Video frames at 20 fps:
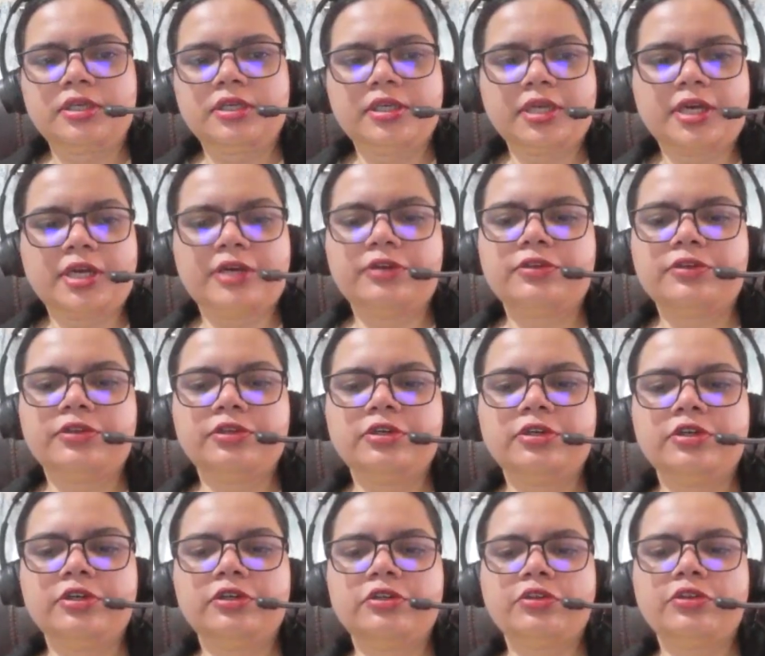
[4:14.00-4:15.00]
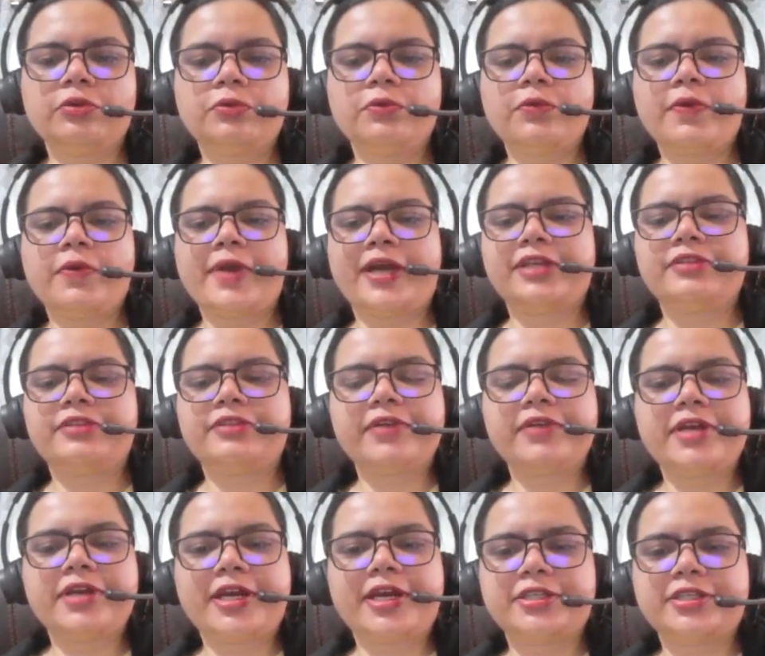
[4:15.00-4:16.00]
yeah. So as we
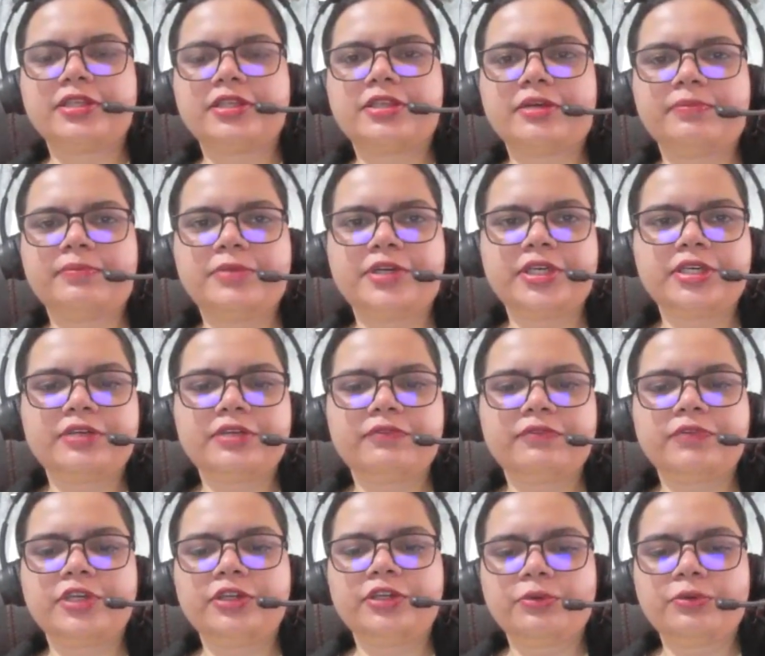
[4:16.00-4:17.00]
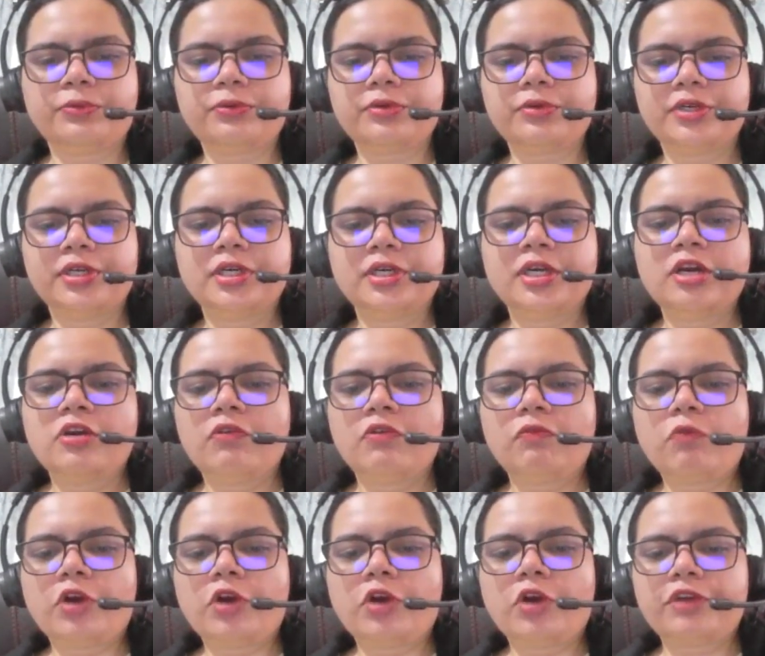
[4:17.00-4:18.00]
read the summary, we know
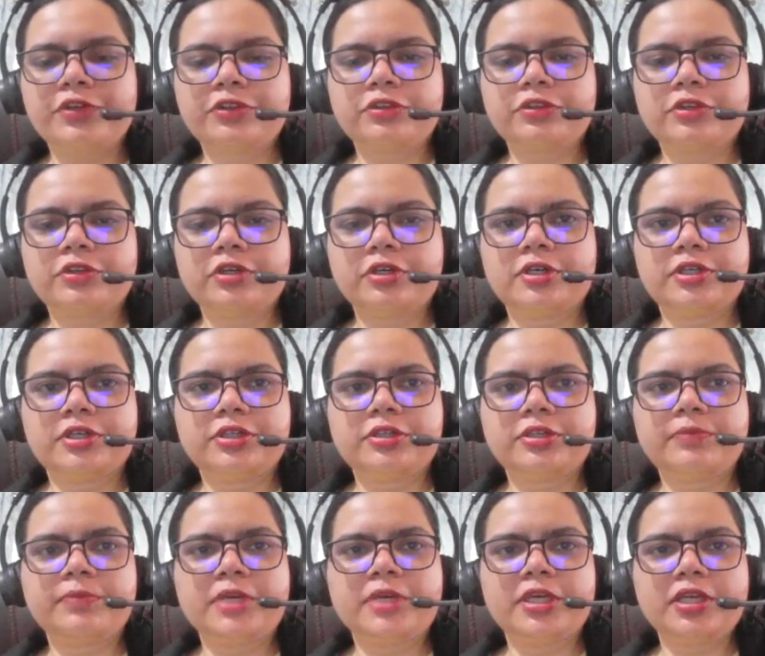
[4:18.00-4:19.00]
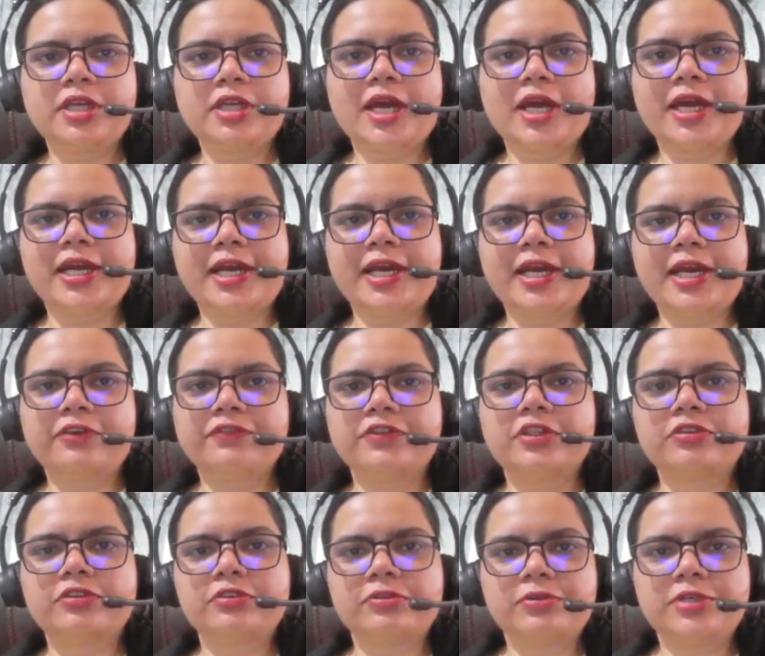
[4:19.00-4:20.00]
what was the main highlight of the
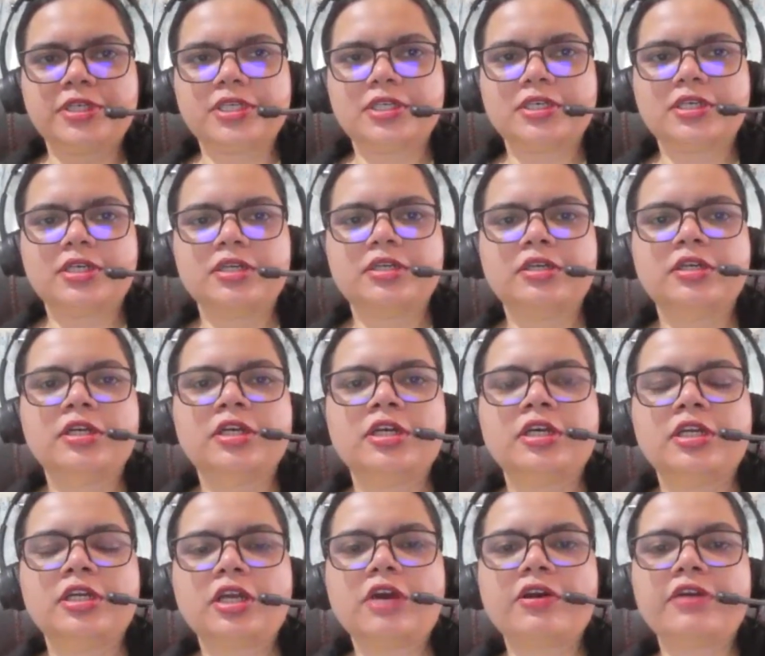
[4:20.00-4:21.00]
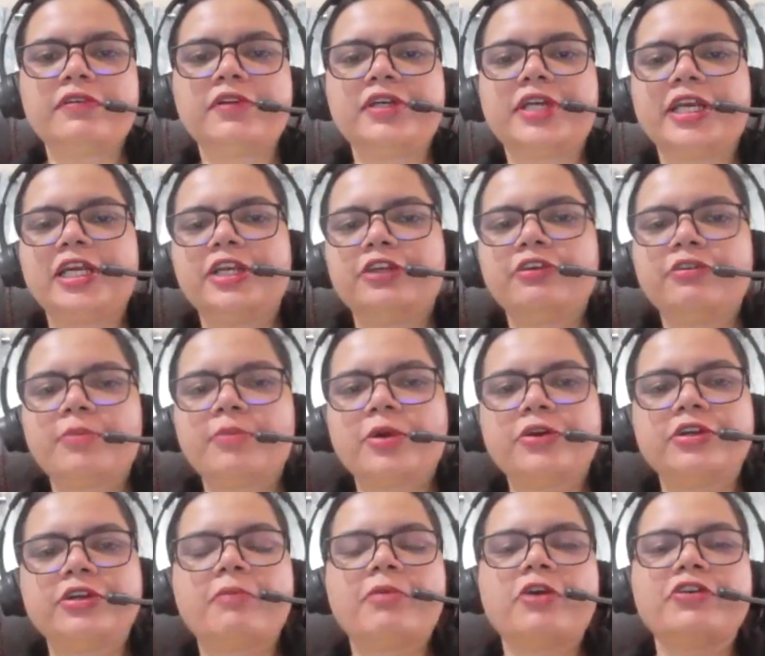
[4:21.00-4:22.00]
story. Now I will tell you
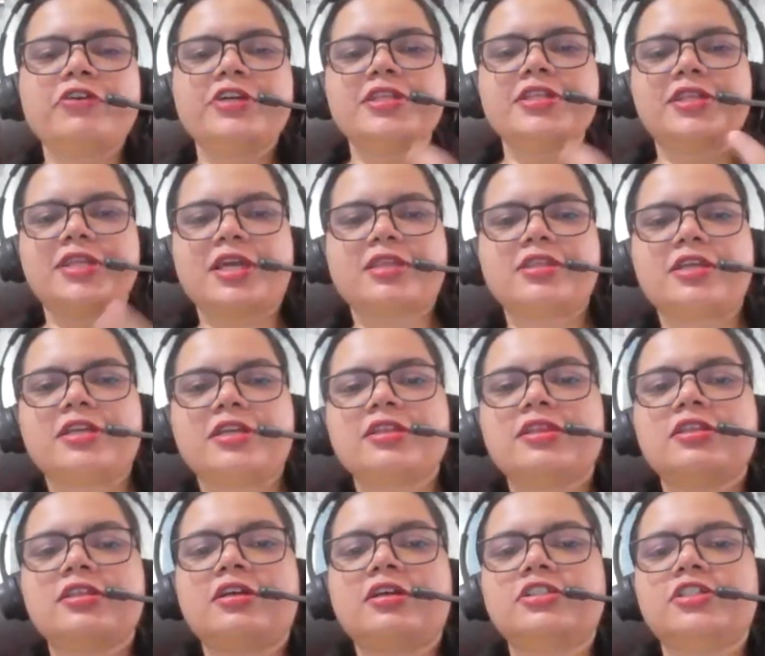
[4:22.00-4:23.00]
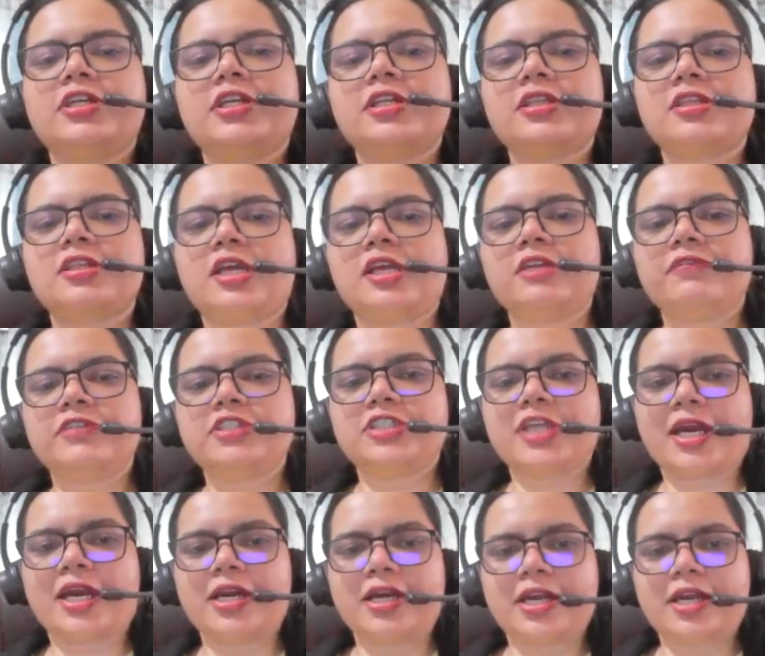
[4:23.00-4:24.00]
about its section and structure and style
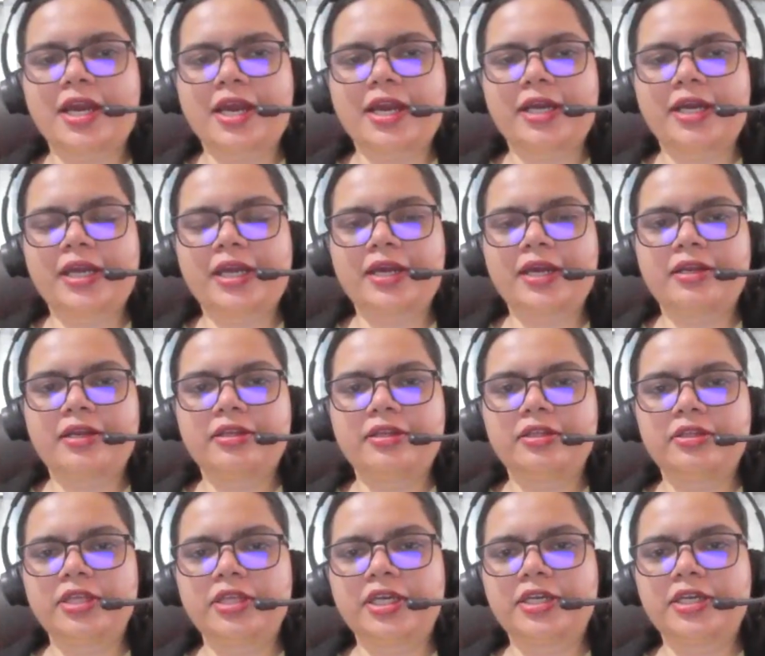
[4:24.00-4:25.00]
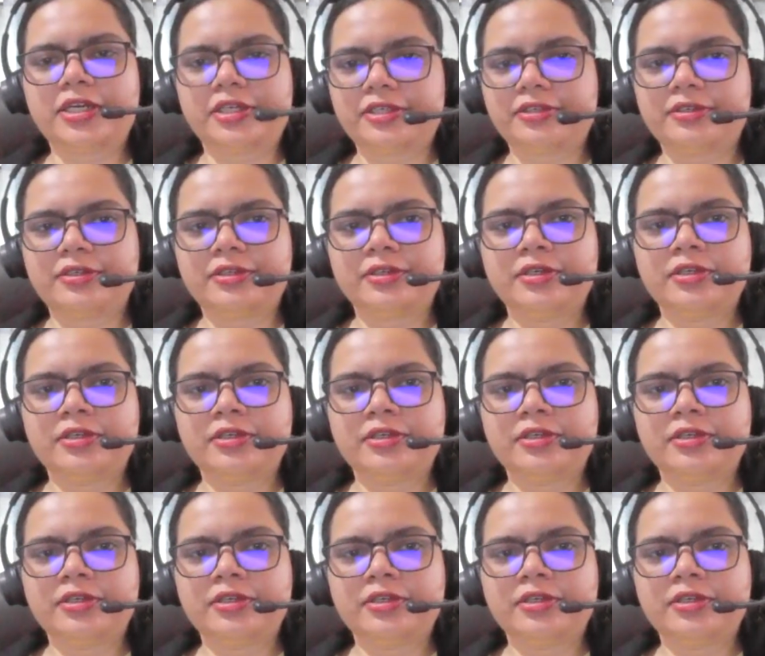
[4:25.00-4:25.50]
which they did.